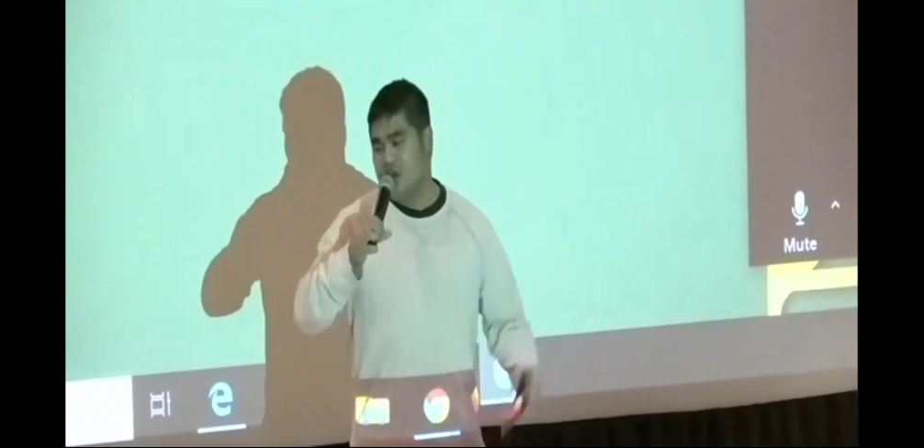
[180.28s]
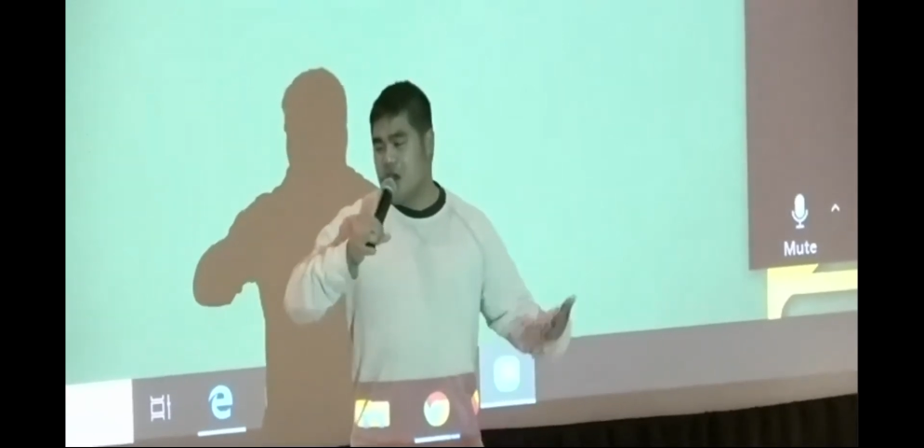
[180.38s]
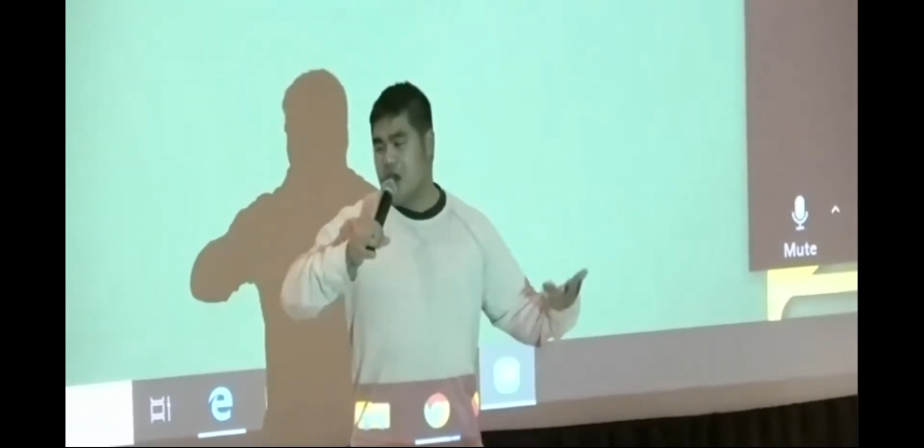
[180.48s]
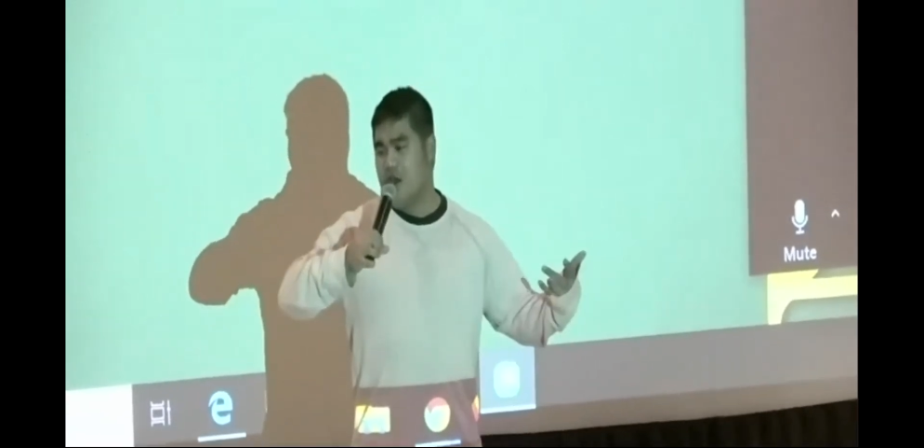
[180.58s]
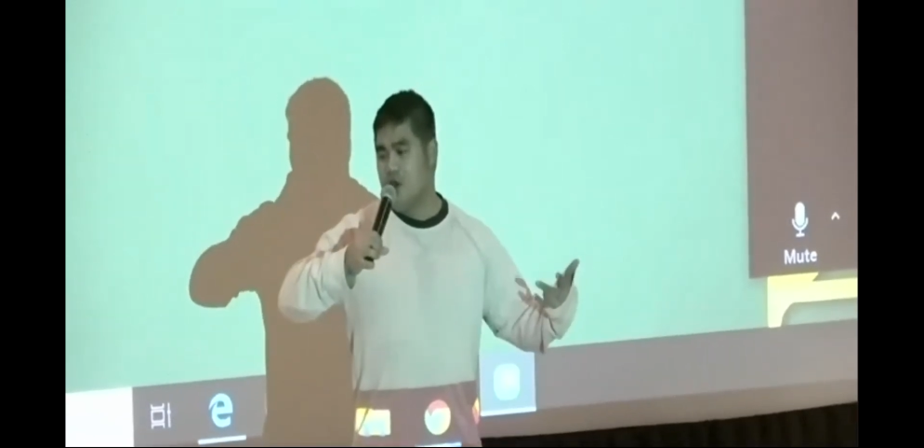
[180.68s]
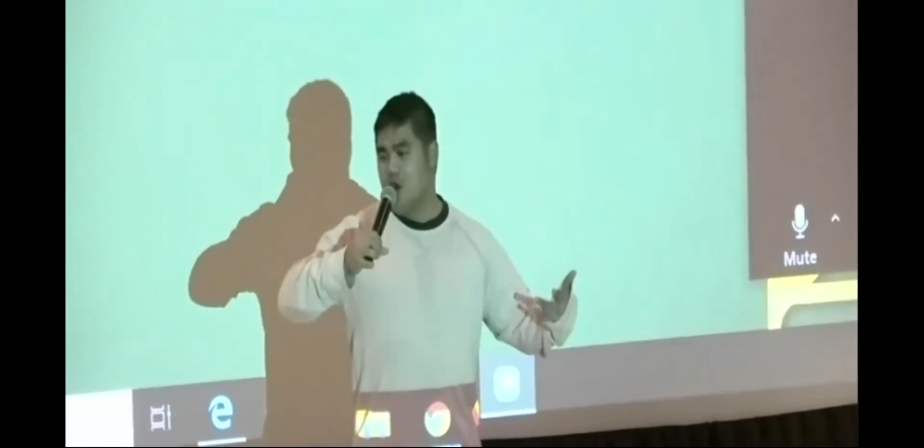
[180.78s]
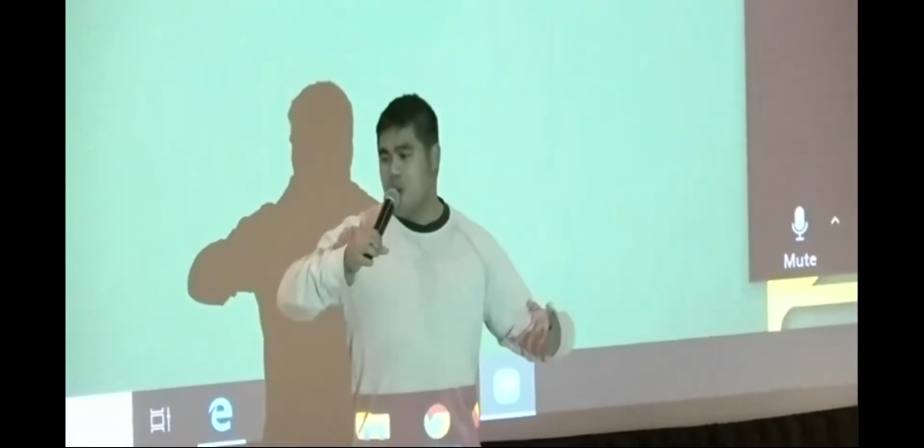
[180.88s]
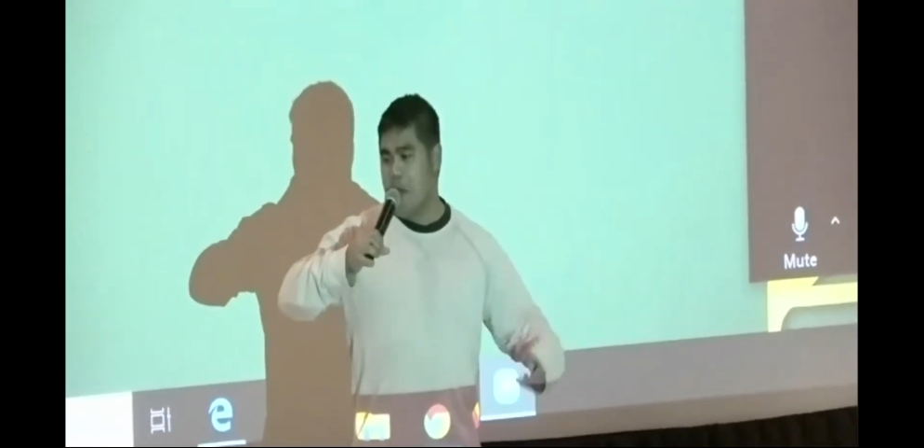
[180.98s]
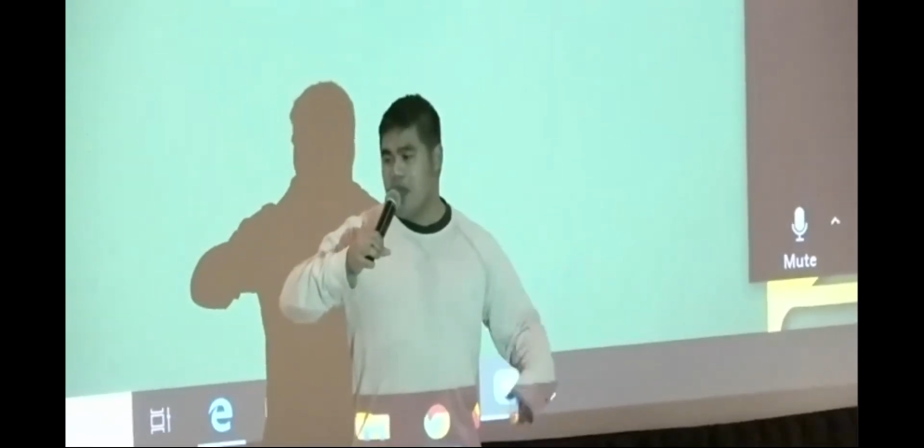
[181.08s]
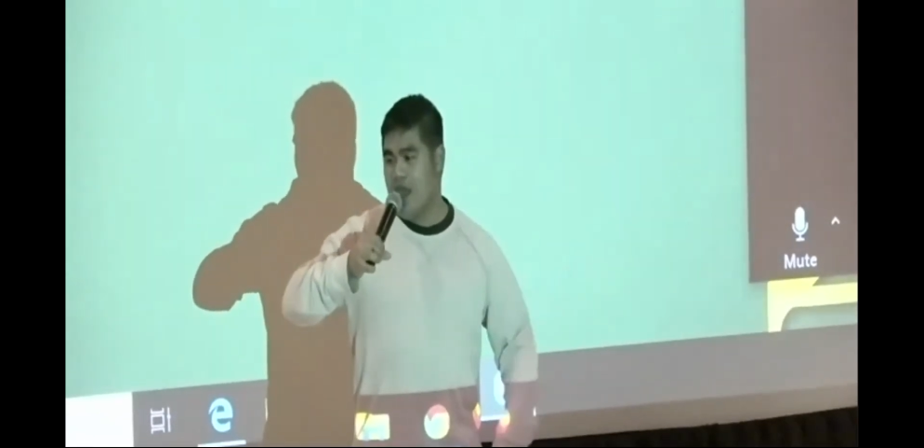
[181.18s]
I don't
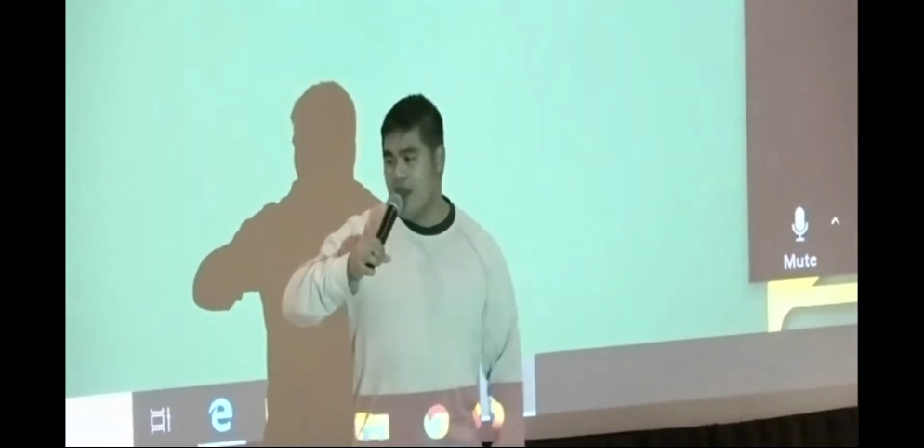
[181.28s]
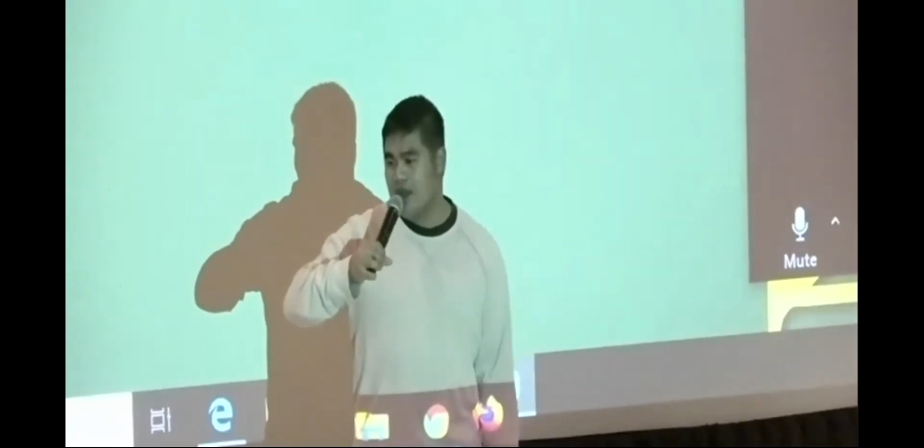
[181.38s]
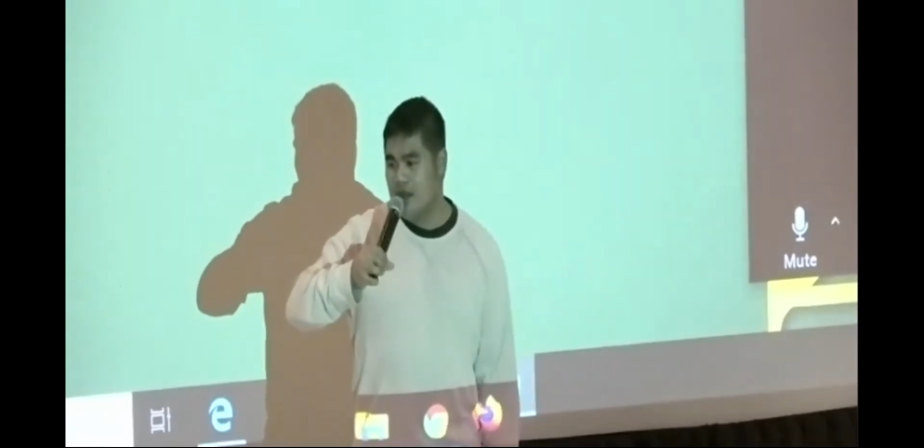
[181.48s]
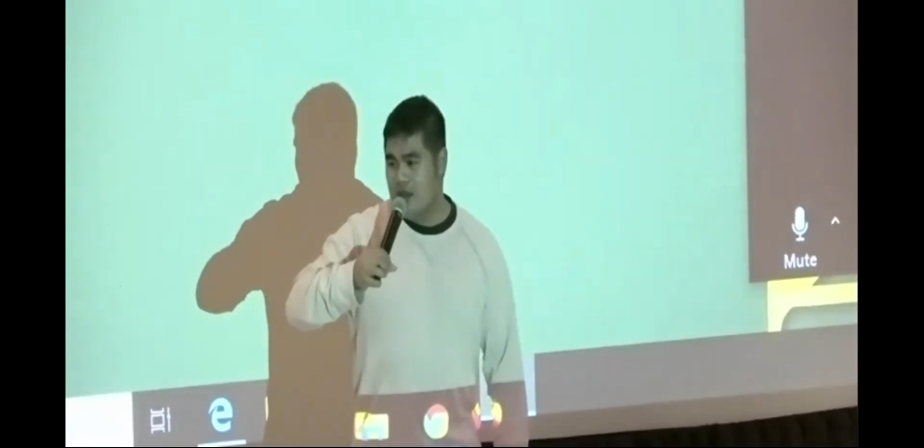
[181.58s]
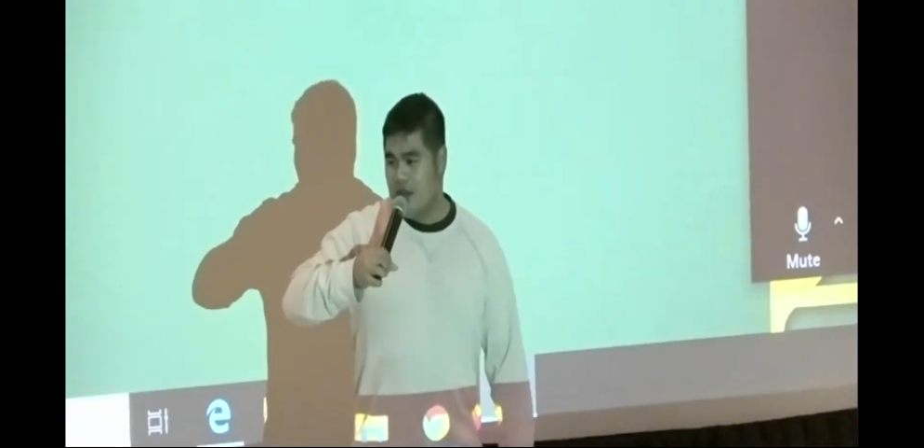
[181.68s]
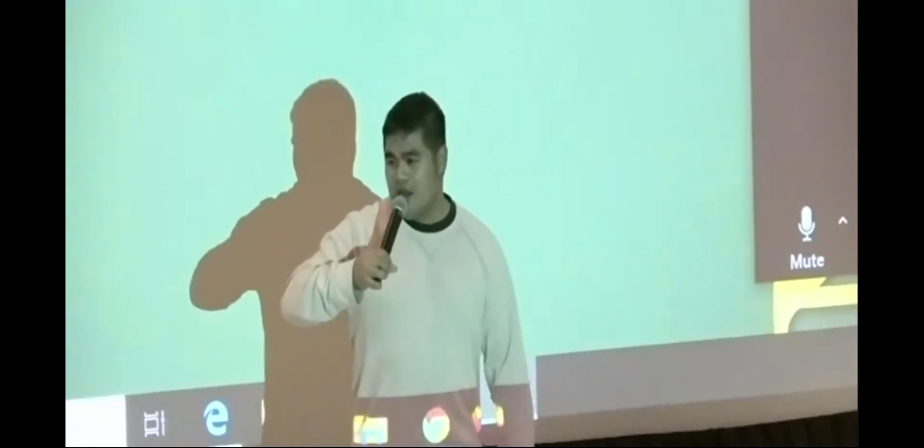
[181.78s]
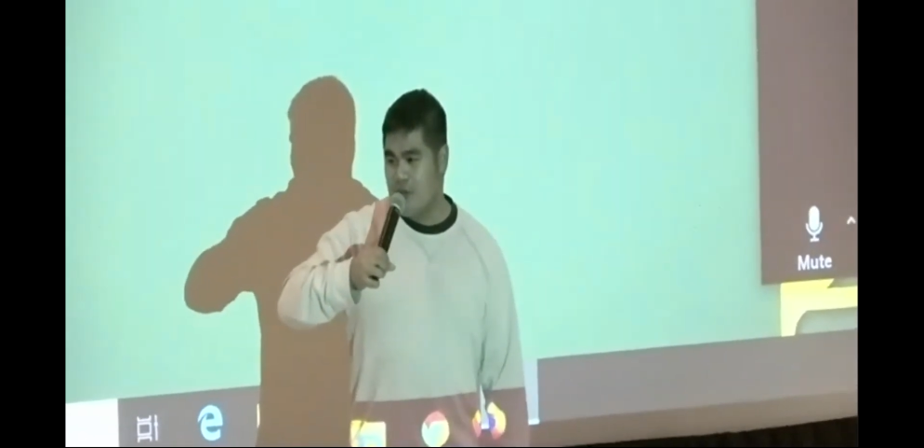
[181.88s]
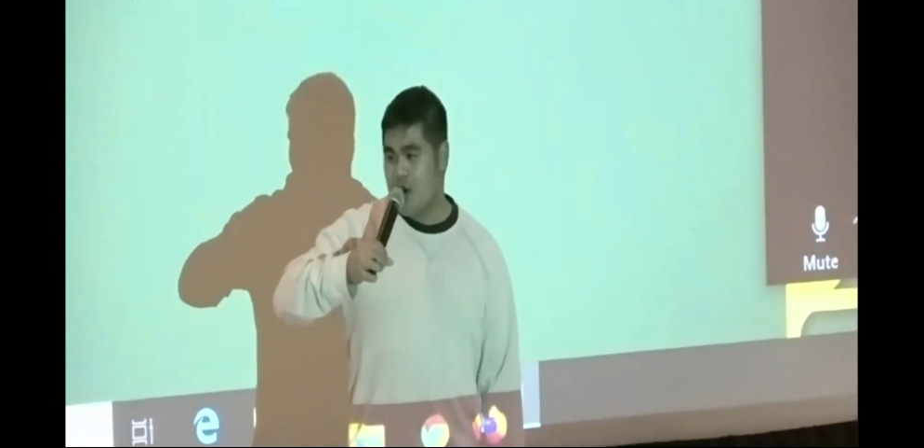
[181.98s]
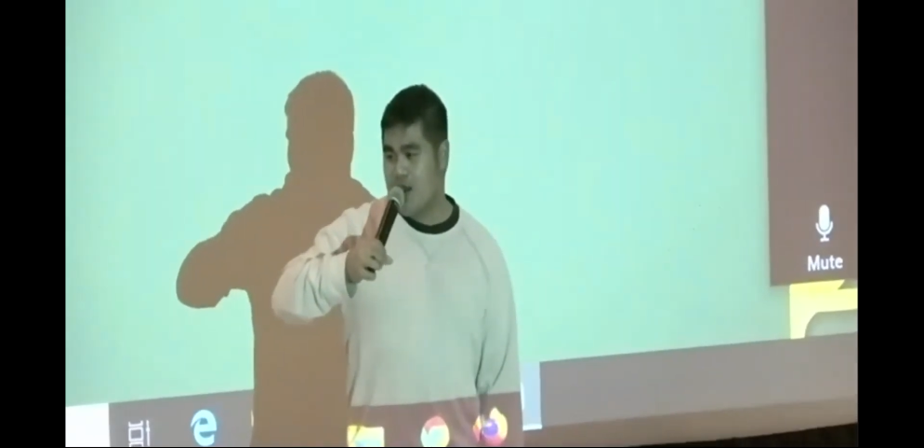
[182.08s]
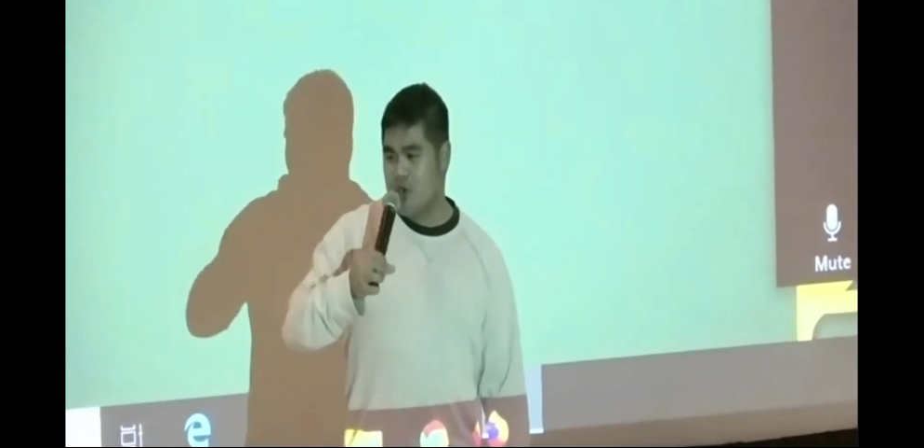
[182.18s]
know, man. I've
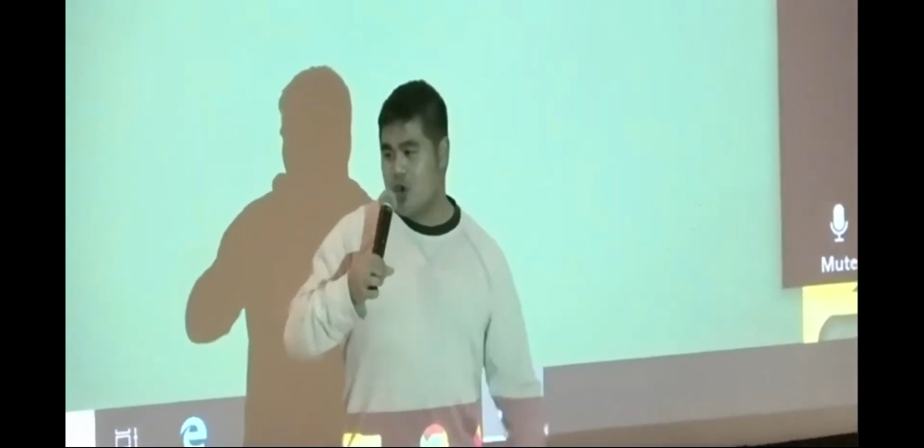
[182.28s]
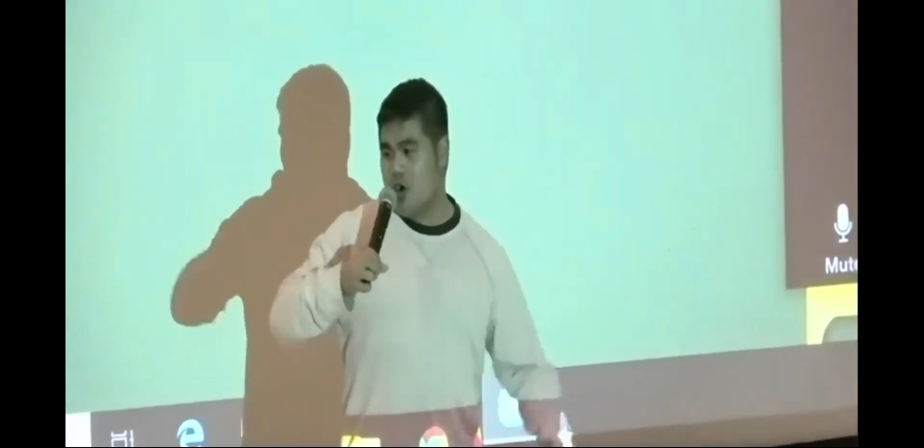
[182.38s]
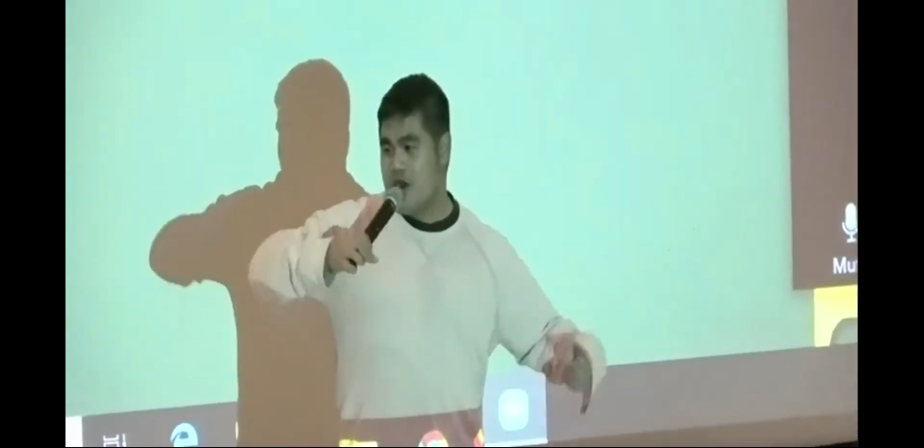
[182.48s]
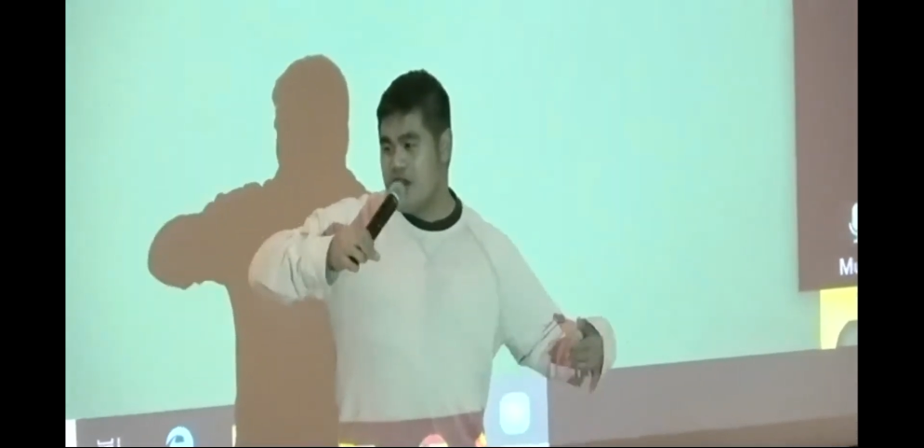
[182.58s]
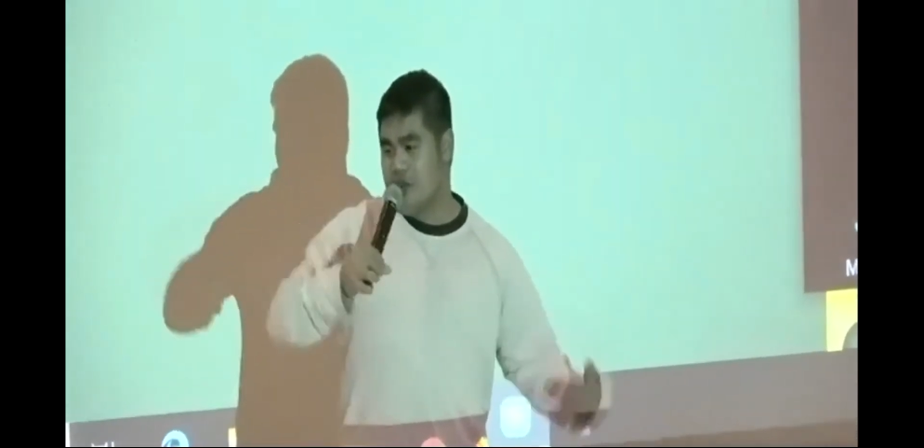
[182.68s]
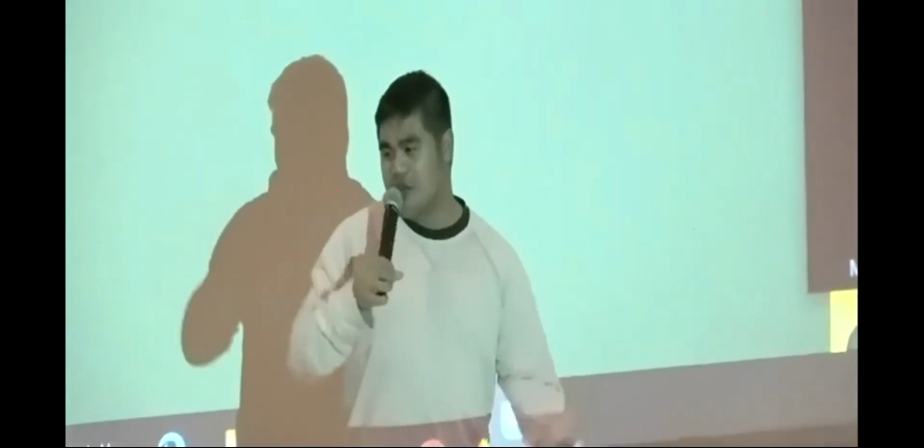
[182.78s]
probably already